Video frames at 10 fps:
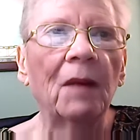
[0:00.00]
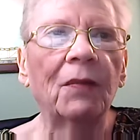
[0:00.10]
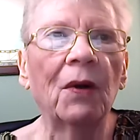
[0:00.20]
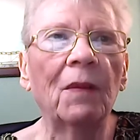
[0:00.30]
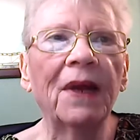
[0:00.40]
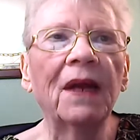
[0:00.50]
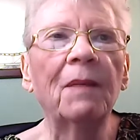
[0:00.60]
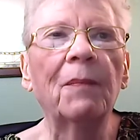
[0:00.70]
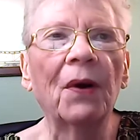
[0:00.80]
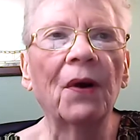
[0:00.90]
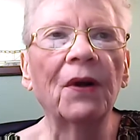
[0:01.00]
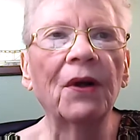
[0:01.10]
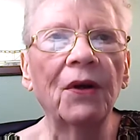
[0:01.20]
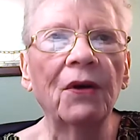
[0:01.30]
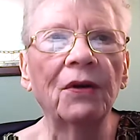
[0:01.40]
Bloomberg
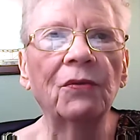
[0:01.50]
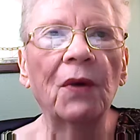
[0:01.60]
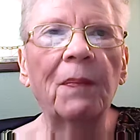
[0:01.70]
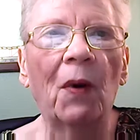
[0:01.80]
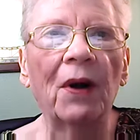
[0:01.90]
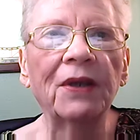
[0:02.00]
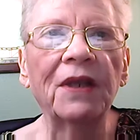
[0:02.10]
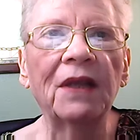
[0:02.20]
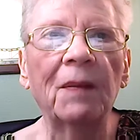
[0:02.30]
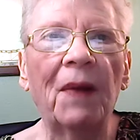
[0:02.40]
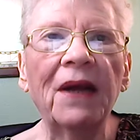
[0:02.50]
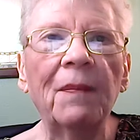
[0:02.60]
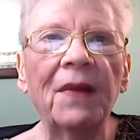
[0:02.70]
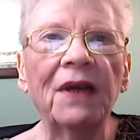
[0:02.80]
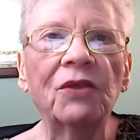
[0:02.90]
News reports that the Biden
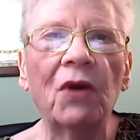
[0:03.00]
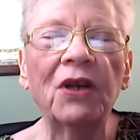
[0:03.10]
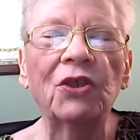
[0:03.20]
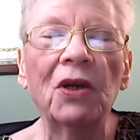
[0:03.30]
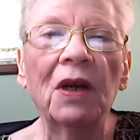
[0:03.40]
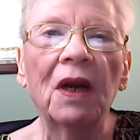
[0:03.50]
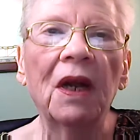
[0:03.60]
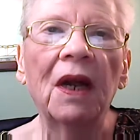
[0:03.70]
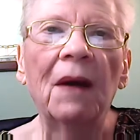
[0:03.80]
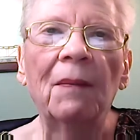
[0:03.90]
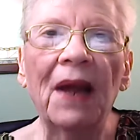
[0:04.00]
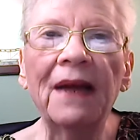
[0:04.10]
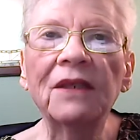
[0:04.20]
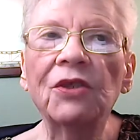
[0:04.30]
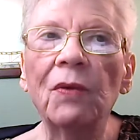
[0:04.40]
administration
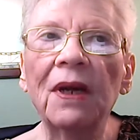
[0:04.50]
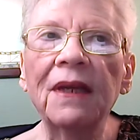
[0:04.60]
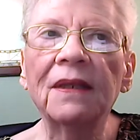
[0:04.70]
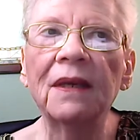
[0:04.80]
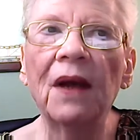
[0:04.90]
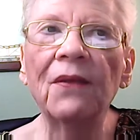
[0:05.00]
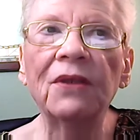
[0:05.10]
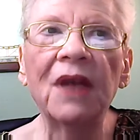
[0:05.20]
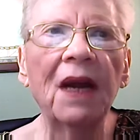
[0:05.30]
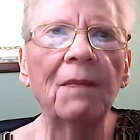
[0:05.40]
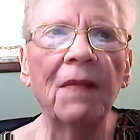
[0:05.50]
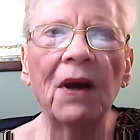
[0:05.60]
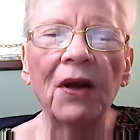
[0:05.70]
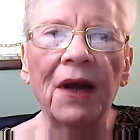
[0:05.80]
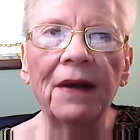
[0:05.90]
plans to release another 10
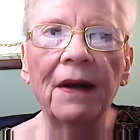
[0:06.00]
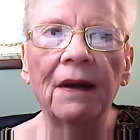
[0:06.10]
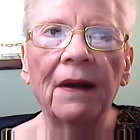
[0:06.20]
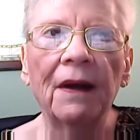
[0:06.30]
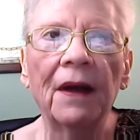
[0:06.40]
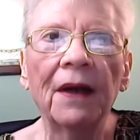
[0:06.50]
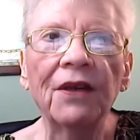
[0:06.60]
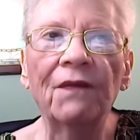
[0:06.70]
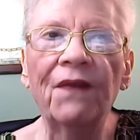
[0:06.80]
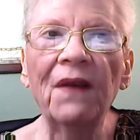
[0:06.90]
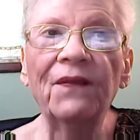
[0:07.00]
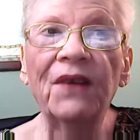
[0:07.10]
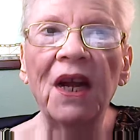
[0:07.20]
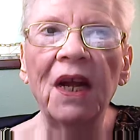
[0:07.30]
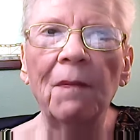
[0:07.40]
million to
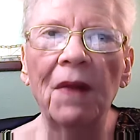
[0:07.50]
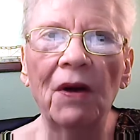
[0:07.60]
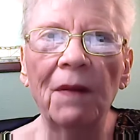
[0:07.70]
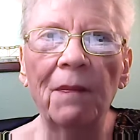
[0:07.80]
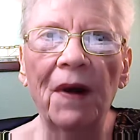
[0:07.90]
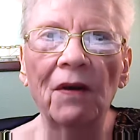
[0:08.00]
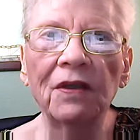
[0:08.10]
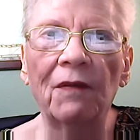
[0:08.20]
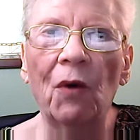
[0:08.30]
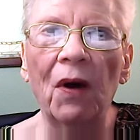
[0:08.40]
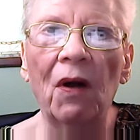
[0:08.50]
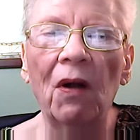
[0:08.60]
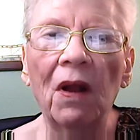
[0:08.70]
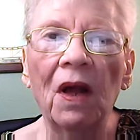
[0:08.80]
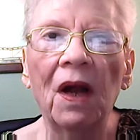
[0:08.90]
15 million barrels of
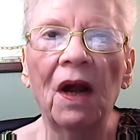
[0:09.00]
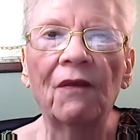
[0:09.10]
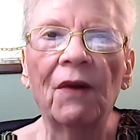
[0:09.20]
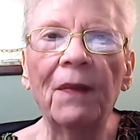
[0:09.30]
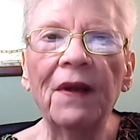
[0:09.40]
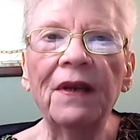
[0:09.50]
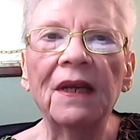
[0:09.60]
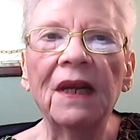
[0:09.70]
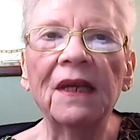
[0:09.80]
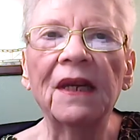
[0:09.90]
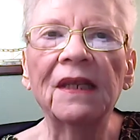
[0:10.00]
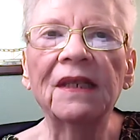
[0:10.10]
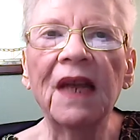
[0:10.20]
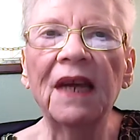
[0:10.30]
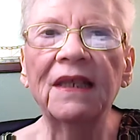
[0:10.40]
oil from the
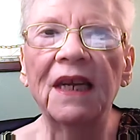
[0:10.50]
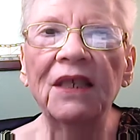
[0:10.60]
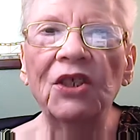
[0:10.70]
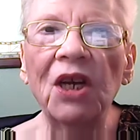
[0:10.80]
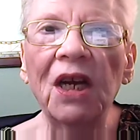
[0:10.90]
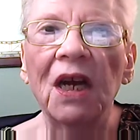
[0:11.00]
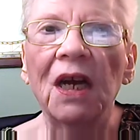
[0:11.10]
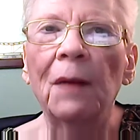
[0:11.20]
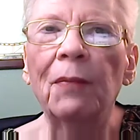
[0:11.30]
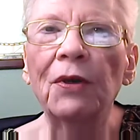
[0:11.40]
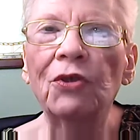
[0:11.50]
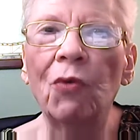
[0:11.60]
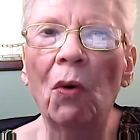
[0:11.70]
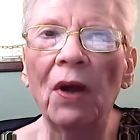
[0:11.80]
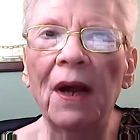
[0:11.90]
Strategic
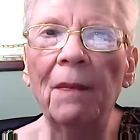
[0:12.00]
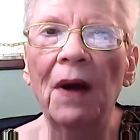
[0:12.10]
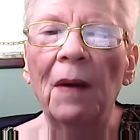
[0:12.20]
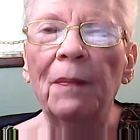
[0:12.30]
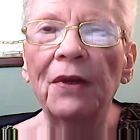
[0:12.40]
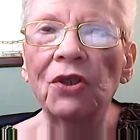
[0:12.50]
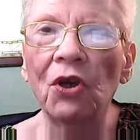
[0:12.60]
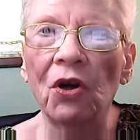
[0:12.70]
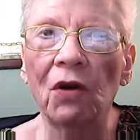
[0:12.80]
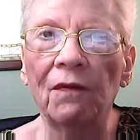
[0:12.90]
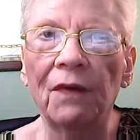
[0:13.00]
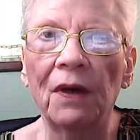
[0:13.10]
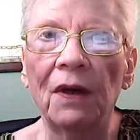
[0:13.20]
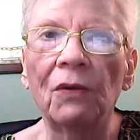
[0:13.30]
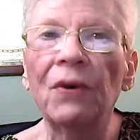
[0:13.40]
Petroleum Preserve
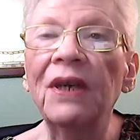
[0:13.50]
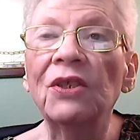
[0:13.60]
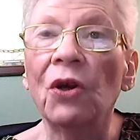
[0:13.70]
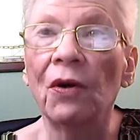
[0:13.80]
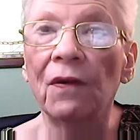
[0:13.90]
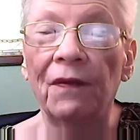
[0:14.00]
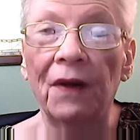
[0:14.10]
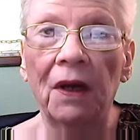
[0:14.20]
Reserve.